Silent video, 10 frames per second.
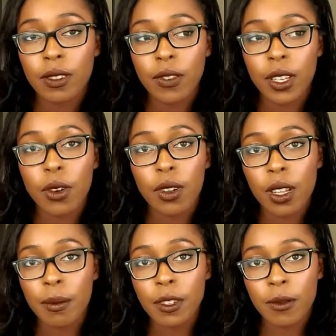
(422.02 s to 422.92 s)
and video
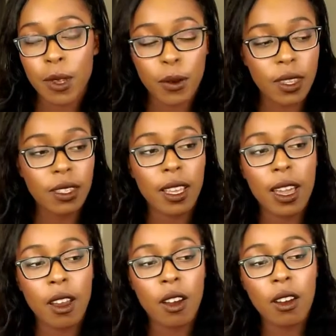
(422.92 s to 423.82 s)
clips of me with this
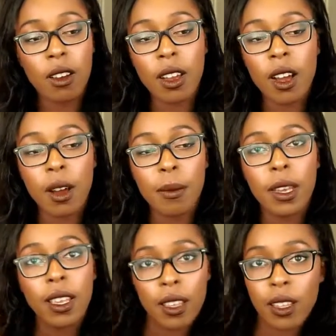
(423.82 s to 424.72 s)
hair
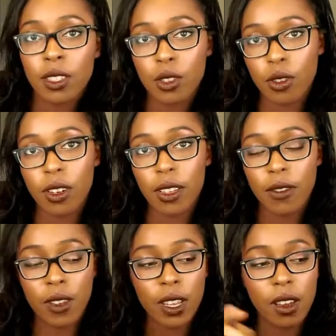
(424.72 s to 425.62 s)
inserted in
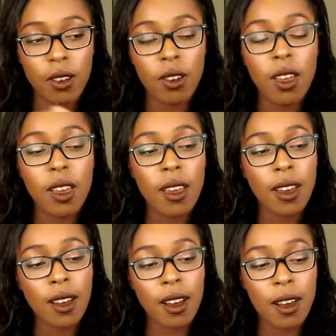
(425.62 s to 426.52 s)
the video.
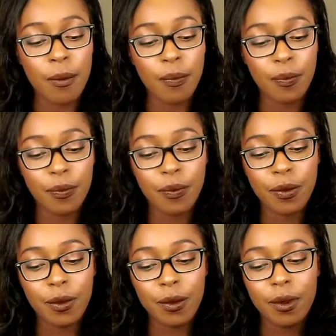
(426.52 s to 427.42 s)

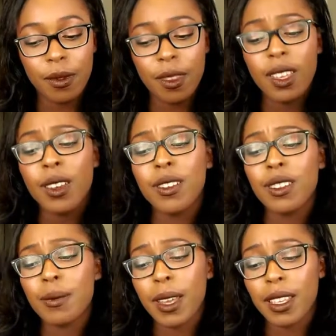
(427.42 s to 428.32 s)
It
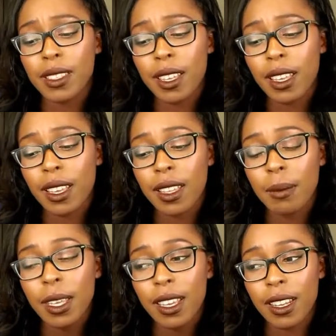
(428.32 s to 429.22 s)
was amazing in
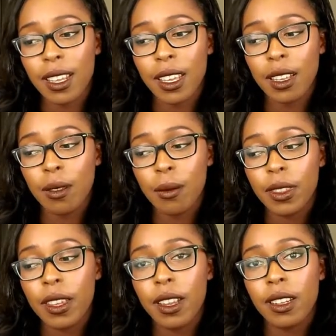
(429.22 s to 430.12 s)
the beginning,
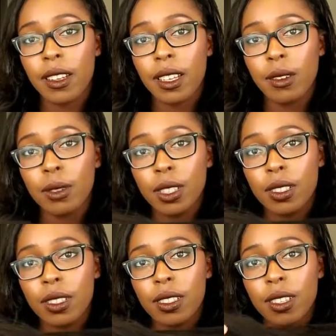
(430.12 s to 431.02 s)
but then it was
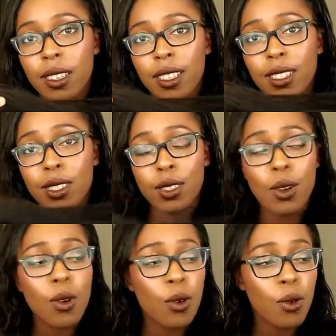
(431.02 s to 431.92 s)
just
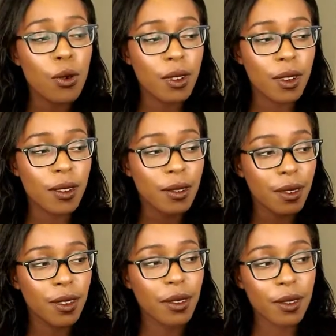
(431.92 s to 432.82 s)
so
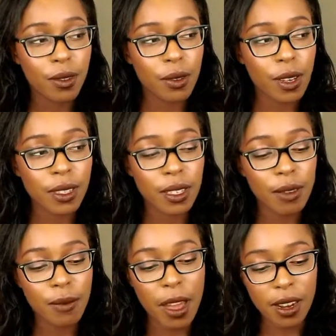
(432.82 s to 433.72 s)

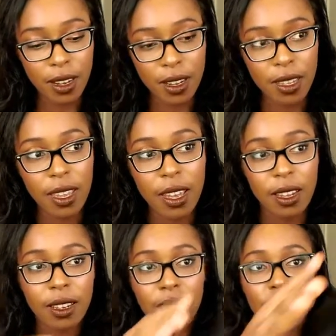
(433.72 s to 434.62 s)
crazy matted in the
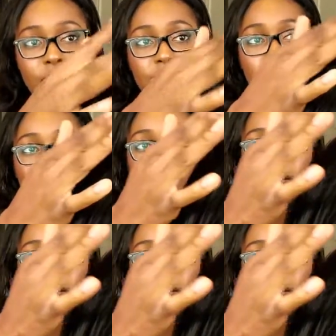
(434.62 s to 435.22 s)
end. And you can see all